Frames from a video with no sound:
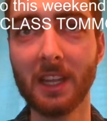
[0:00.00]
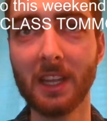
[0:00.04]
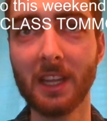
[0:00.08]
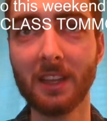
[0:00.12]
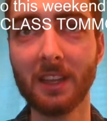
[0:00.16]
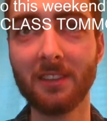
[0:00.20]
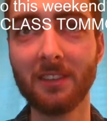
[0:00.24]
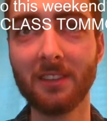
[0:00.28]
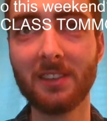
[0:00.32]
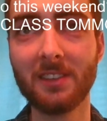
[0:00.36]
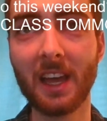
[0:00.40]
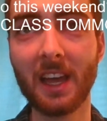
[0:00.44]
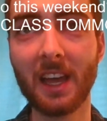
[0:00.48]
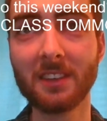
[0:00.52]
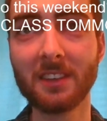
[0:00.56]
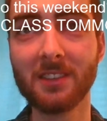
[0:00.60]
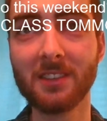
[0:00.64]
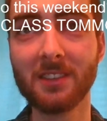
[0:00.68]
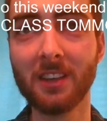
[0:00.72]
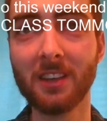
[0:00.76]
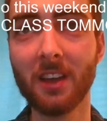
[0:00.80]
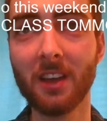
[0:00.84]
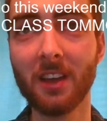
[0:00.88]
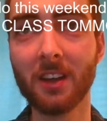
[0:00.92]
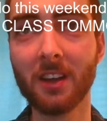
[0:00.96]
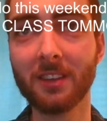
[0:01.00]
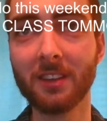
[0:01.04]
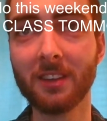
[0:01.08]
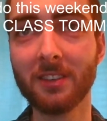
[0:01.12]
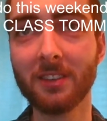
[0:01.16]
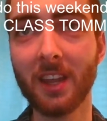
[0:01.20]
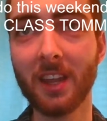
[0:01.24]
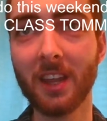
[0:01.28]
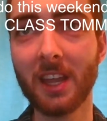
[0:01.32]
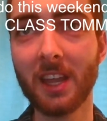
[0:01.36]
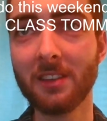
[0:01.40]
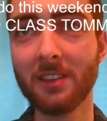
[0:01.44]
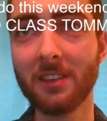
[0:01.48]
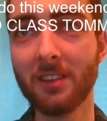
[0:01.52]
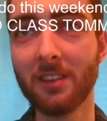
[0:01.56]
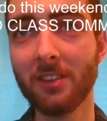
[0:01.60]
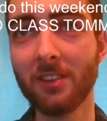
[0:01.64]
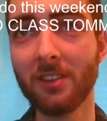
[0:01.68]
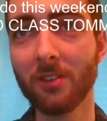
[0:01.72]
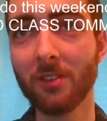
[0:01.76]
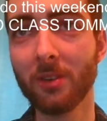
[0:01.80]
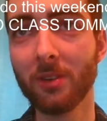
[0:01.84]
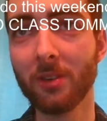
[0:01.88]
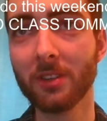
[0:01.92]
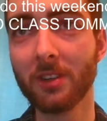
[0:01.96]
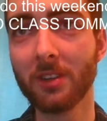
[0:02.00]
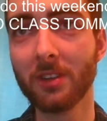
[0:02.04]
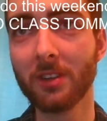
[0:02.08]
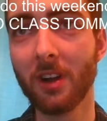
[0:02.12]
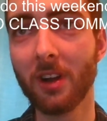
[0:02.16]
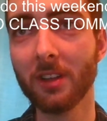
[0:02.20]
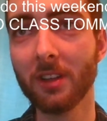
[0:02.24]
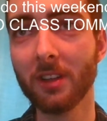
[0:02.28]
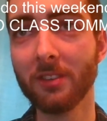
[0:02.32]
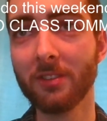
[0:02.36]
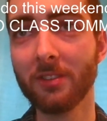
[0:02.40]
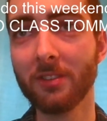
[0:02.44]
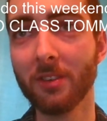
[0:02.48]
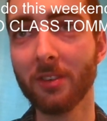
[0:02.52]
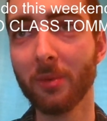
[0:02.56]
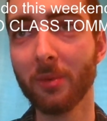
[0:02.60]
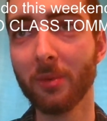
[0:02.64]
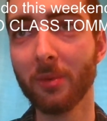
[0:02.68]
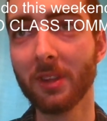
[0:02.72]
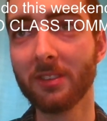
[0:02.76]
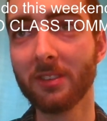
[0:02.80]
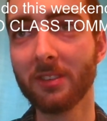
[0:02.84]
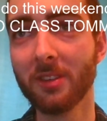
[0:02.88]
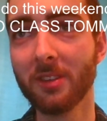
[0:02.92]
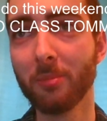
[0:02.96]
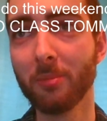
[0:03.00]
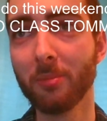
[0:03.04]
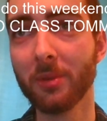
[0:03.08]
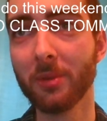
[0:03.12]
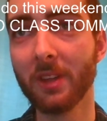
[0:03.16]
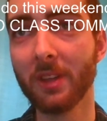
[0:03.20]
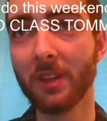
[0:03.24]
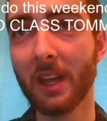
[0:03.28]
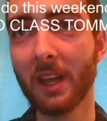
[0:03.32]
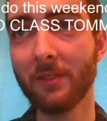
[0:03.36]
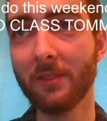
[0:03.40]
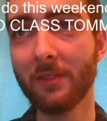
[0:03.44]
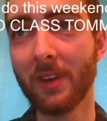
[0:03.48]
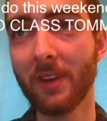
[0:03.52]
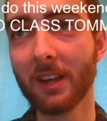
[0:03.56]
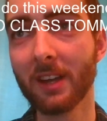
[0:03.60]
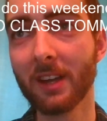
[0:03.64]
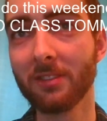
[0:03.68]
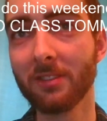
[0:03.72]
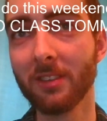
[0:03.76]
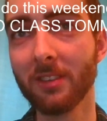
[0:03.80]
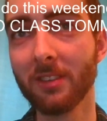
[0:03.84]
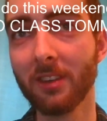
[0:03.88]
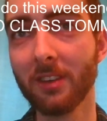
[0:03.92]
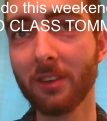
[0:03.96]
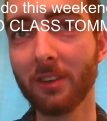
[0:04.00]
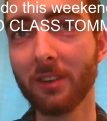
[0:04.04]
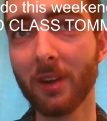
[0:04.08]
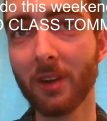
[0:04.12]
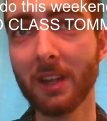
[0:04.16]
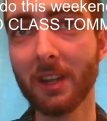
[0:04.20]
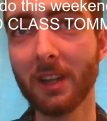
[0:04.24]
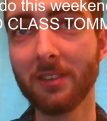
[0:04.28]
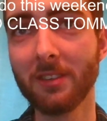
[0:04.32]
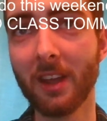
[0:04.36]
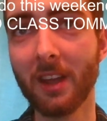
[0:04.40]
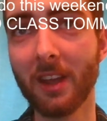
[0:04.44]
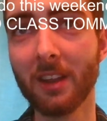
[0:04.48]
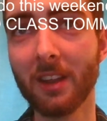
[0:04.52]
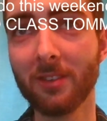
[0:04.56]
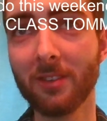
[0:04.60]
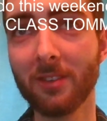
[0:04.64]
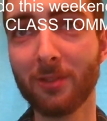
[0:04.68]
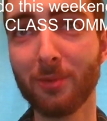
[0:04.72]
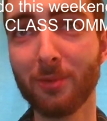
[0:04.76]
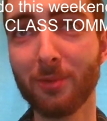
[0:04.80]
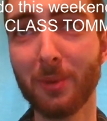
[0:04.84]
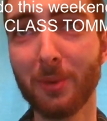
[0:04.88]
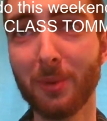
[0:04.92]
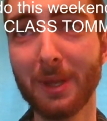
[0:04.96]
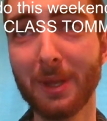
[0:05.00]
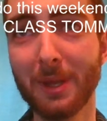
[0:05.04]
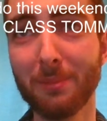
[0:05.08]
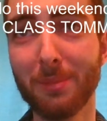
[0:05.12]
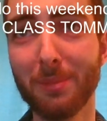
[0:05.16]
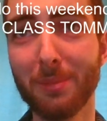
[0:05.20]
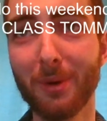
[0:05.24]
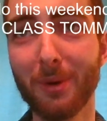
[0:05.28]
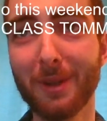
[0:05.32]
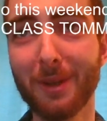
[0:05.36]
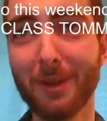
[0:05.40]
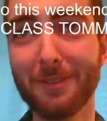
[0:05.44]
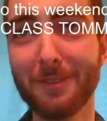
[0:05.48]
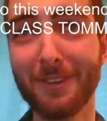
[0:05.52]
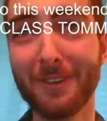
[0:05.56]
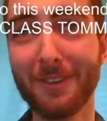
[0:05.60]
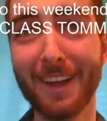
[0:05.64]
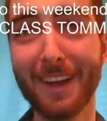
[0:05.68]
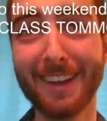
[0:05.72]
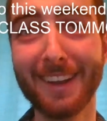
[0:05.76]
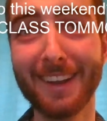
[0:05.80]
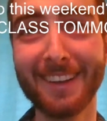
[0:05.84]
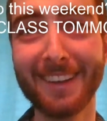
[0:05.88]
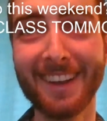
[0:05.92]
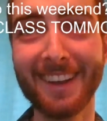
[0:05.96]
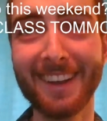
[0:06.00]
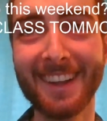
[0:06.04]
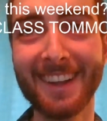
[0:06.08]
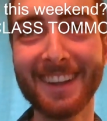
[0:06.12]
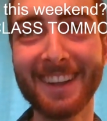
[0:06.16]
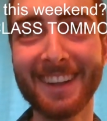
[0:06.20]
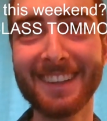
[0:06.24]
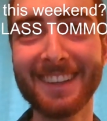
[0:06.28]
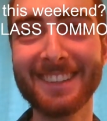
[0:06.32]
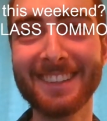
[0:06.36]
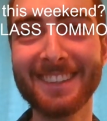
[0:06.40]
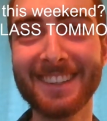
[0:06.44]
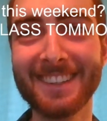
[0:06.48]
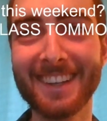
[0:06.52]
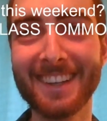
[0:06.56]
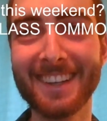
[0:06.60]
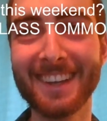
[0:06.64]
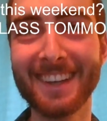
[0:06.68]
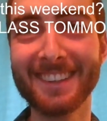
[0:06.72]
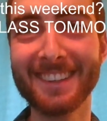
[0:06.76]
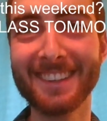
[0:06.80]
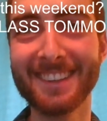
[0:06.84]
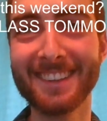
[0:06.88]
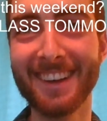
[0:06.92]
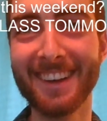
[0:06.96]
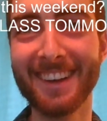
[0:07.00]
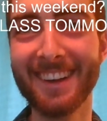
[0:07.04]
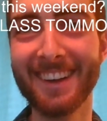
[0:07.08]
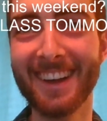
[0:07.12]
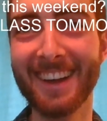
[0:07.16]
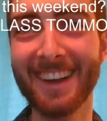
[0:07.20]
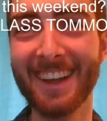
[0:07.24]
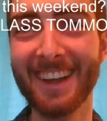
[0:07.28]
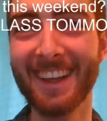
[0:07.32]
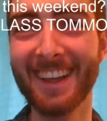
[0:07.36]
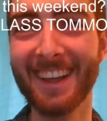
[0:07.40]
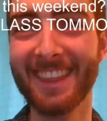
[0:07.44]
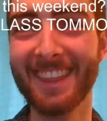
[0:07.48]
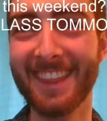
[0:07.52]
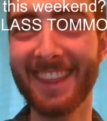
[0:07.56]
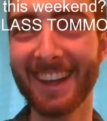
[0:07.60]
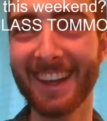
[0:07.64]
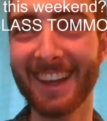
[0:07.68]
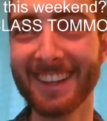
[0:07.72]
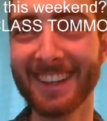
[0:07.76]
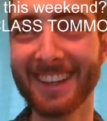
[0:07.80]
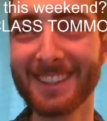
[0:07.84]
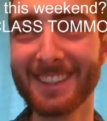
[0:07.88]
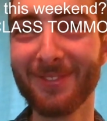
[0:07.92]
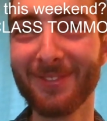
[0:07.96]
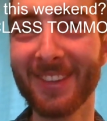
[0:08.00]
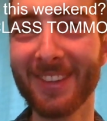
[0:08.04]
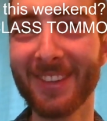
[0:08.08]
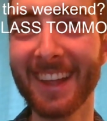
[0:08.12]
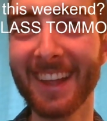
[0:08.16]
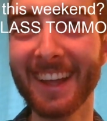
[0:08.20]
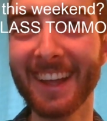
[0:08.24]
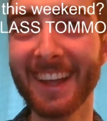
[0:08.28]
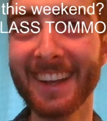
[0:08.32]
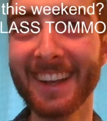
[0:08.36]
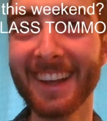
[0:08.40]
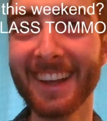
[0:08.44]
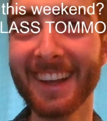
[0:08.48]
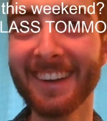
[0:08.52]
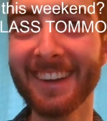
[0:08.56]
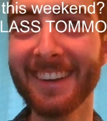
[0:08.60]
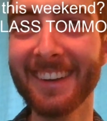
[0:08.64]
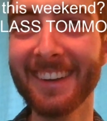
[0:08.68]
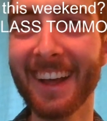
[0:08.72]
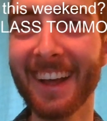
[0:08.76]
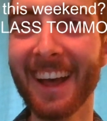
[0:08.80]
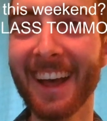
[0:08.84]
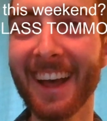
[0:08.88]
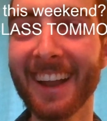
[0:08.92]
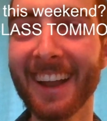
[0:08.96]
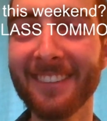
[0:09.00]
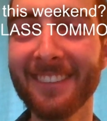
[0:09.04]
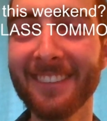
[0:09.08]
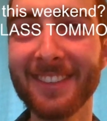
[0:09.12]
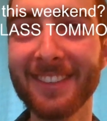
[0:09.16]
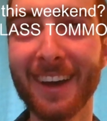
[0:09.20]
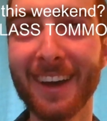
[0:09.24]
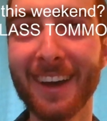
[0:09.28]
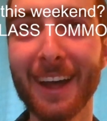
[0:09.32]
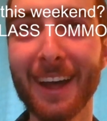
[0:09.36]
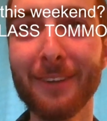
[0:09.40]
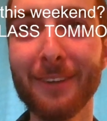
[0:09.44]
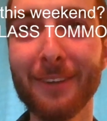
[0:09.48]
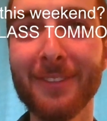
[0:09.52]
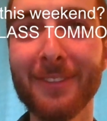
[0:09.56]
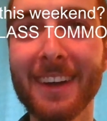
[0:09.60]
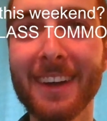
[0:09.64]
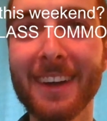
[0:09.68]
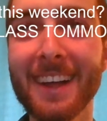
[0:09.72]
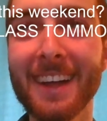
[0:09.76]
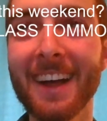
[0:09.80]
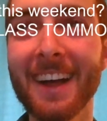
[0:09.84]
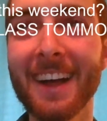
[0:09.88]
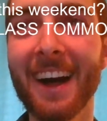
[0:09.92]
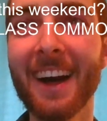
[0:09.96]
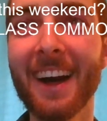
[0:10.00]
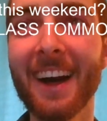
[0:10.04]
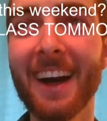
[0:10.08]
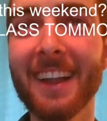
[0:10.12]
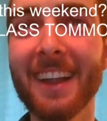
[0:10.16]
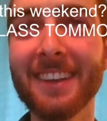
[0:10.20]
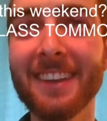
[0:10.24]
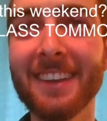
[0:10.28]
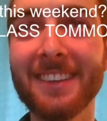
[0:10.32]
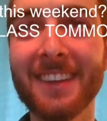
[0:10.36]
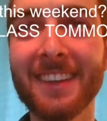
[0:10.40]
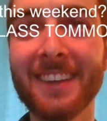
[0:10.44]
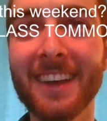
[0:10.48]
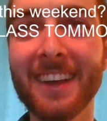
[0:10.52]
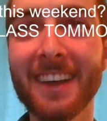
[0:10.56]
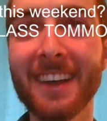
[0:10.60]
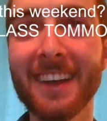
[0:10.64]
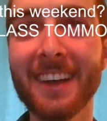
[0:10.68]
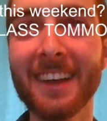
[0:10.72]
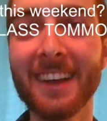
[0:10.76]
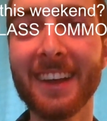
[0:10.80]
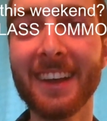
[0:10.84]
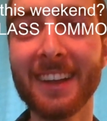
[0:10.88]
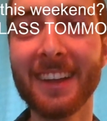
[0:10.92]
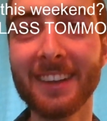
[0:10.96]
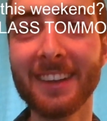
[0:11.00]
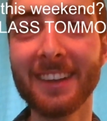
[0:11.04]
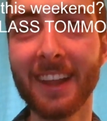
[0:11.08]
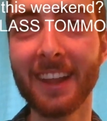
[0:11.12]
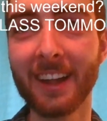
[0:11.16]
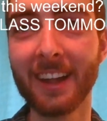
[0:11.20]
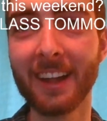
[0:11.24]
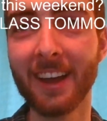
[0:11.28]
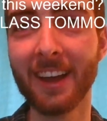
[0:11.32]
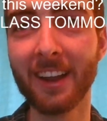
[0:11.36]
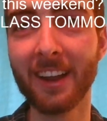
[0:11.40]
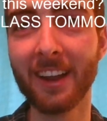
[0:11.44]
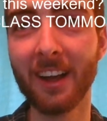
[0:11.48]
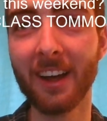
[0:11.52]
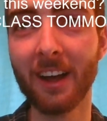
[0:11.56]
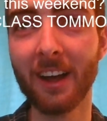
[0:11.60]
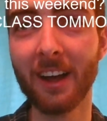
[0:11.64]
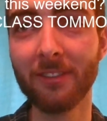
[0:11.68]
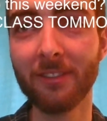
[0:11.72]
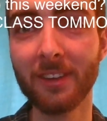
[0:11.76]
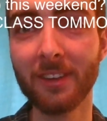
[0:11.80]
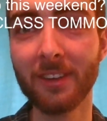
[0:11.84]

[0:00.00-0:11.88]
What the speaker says: Tessa Young is an 18-year-old college student with a simple life, excellent grades, and a sweet boyfriend. She has things planned out ahead of time until it cut off.